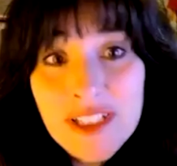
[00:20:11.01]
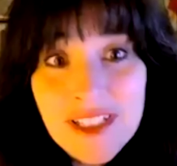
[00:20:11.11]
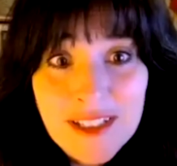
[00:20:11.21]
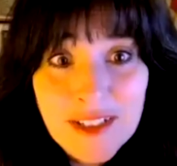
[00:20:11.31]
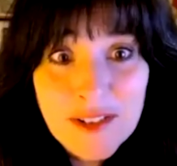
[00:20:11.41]

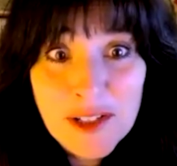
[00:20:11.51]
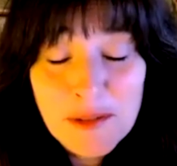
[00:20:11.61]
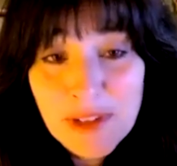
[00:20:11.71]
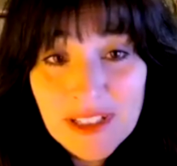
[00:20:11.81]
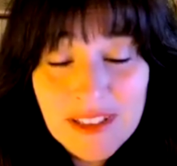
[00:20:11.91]
just occurred
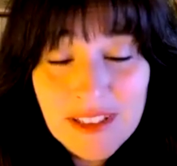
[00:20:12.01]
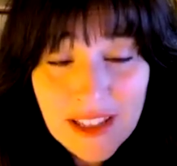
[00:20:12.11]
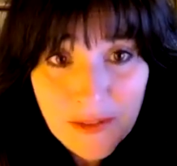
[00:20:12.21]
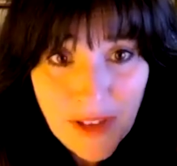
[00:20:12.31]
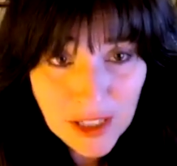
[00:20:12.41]
to me to say
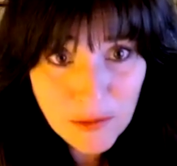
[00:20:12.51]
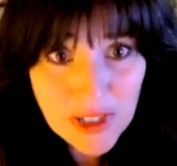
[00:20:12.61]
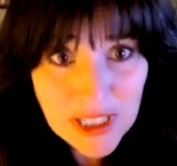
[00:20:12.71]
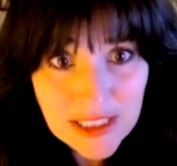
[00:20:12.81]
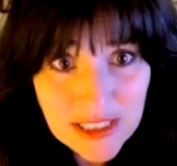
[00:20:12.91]
that if
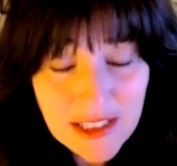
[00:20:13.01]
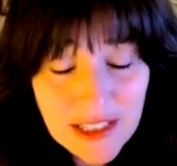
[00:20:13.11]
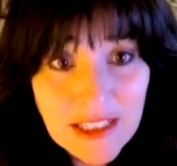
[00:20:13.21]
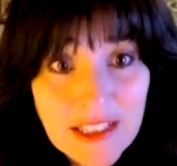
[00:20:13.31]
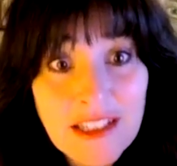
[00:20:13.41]
anyone is
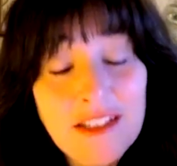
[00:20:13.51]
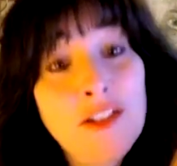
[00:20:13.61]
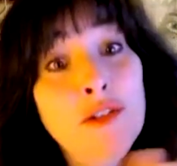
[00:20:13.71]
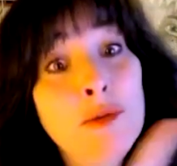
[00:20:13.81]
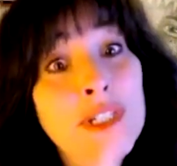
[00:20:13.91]
listening to this
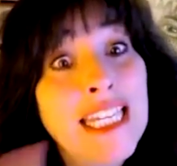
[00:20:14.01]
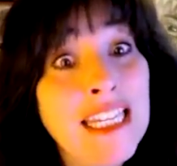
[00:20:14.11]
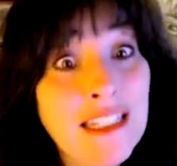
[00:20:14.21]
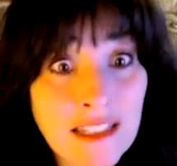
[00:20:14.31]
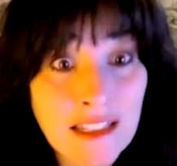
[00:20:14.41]
who is
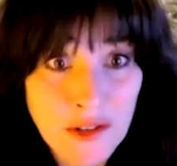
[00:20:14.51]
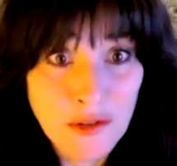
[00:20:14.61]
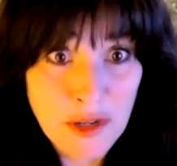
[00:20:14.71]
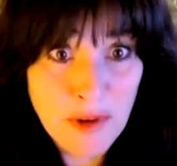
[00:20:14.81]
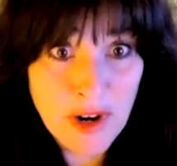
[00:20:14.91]
into the
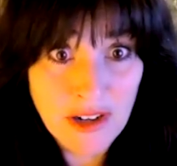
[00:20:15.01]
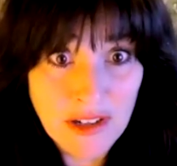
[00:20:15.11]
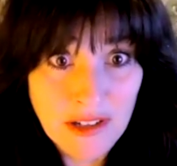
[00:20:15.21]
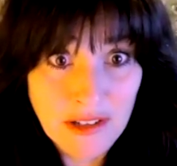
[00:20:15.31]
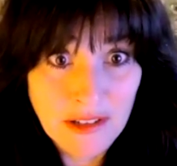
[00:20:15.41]
dream arc
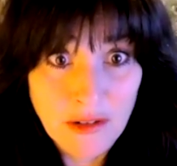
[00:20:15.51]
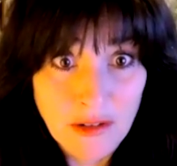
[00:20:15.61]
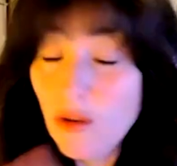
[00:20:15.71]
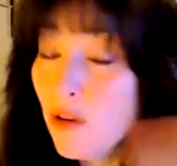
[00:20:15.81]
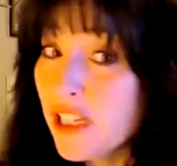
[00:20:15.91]

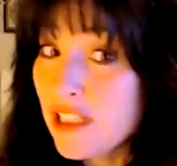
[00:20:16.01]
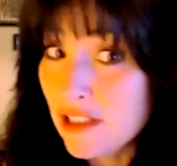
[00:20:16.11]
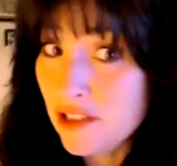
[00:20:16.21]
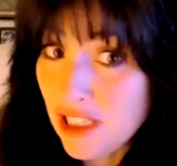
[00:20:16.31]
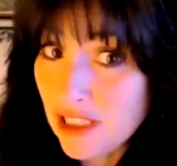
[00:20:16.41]
or into
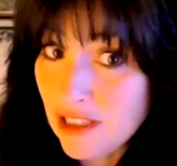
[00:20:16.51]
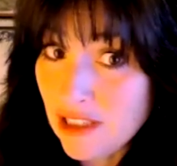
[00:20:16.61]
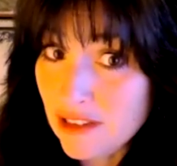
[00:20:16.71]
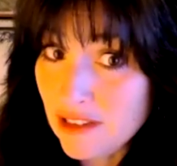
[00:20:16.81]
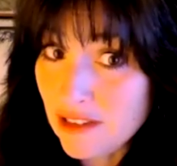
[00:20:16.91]
the gene
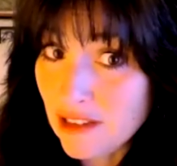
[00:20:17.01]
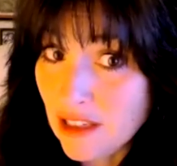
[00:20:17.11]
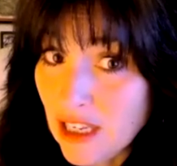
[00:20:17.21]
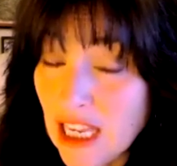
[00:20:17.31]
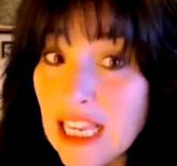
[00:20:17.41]
keys,
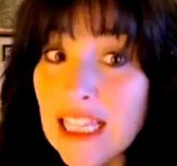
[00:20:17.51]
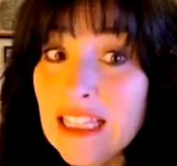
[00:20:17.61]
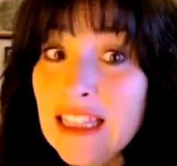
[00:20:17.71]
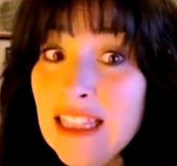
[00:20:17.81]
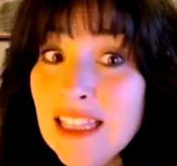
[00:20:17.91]

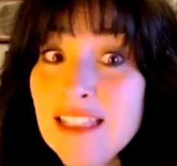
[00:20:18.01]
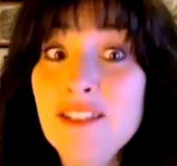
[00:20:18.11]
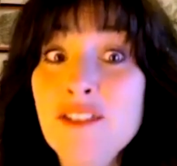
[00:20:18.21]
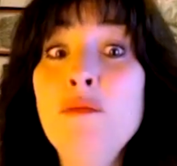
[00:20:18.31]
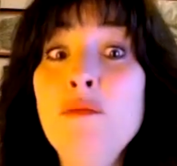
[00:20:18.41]
this
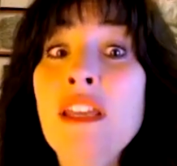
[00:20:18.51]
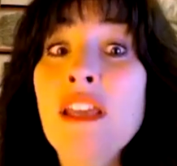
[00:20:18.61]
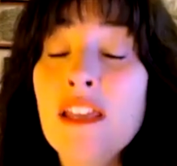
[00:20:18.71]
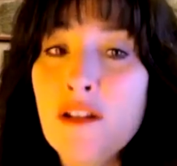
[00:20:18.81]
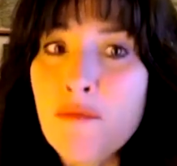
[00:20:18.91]
could be
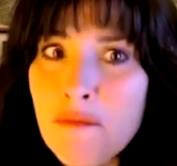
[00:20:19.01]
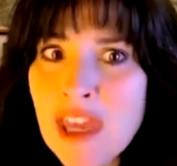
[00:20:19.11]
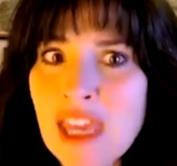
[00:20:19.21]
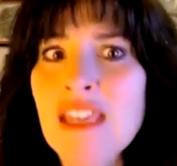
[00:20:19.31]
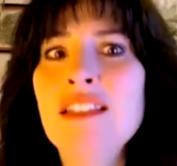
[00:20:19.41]
an
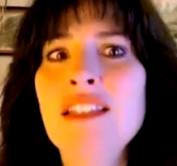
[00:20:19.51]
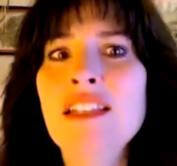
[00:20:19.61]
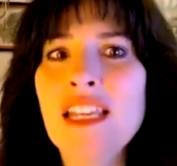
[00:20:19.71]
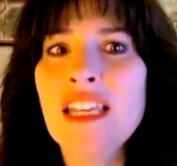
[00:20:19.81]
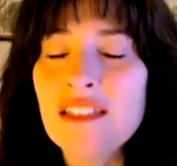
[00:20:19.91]

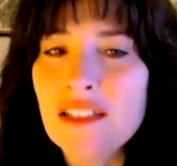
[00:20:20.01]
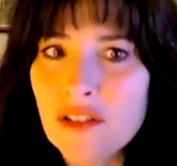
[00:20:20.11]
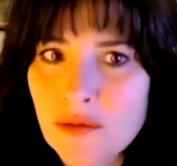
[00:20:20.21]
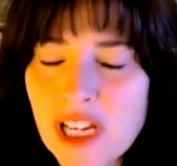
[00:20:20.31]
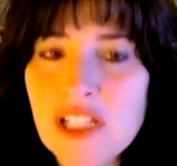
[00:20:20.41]
amazing
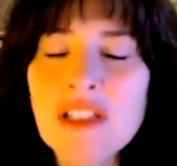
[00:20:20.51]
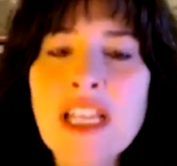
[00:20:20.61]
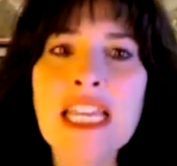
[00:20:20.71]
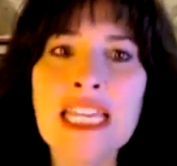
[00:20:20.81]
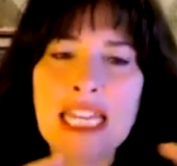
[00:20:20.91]
integration,
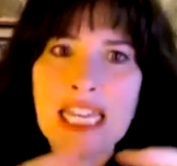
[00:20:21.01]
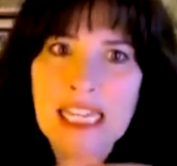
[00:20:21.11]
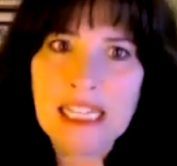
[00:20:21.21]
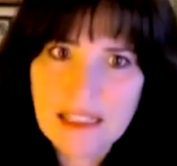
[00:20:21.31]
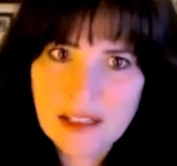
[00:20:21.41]
like an
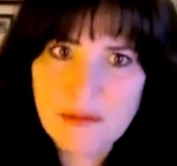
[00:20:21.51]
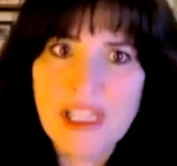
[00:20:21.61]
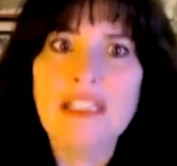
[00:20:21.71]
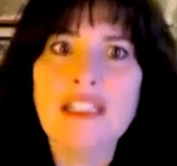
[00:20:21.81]
intimate